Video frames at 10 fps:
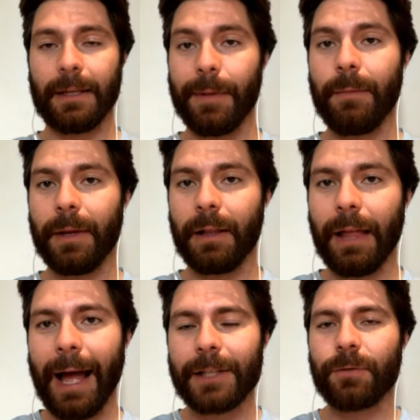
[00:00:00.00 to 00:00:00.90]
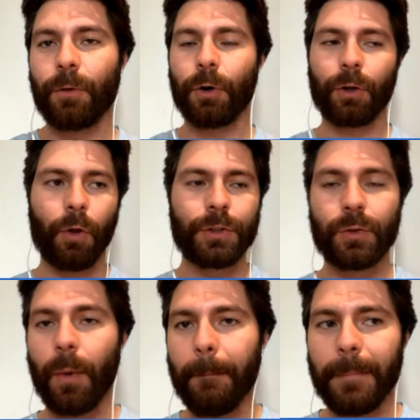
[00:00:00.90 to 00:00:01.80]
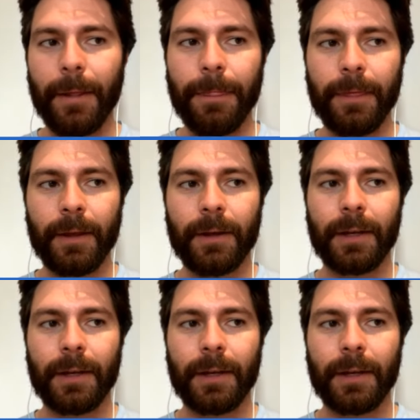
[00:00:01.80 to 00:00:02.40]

commitment class for close to a month